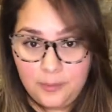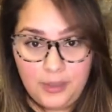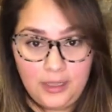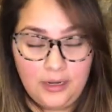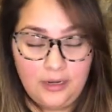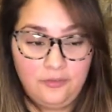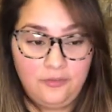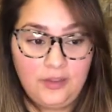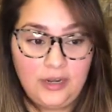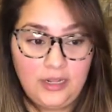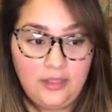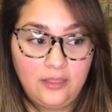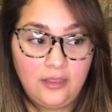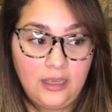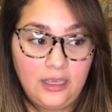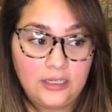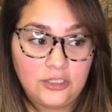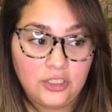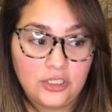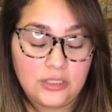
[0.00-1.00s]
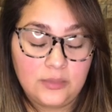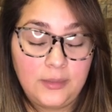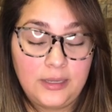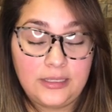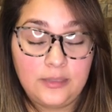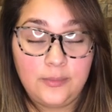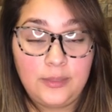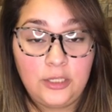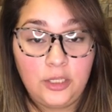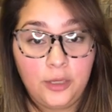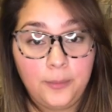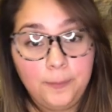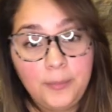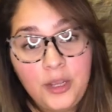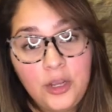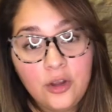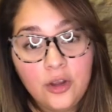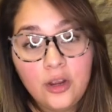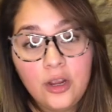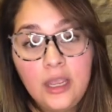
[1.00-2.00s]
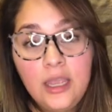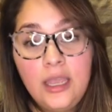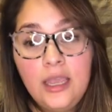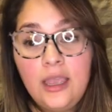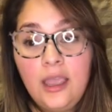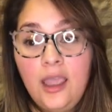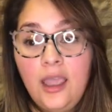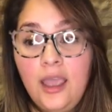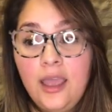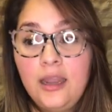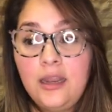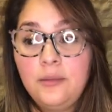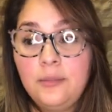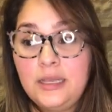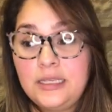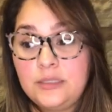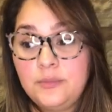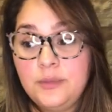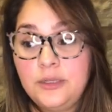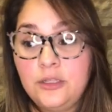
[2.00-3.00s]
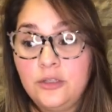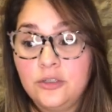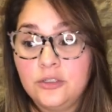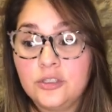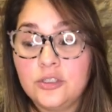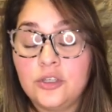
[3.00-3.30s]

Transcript: And if anything, it just makes me look bigger and it makes me look,